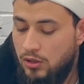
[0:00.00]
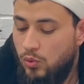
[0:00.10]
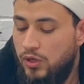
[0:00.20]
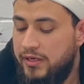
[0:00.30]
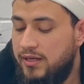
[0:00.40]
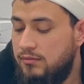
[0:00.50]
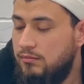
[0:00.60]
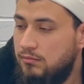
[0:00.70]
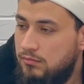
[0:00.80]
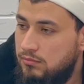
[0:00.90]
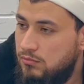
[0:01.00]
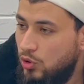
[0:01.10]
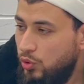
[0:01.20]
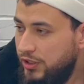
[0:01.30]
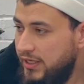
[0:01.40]
When
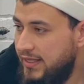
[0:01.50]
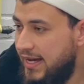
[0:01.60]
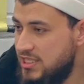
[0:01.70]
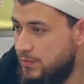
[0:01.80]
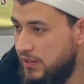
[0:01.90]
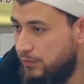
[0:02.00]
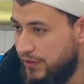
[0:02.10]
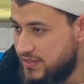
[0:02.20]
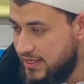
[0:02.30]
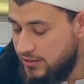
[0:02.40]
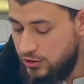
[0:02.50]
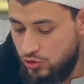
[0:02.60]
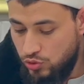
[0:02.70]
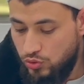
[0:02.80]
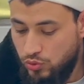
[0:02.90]
Tawheed has been presented
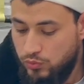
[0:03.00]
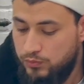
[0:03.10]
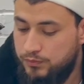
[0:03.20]
to you,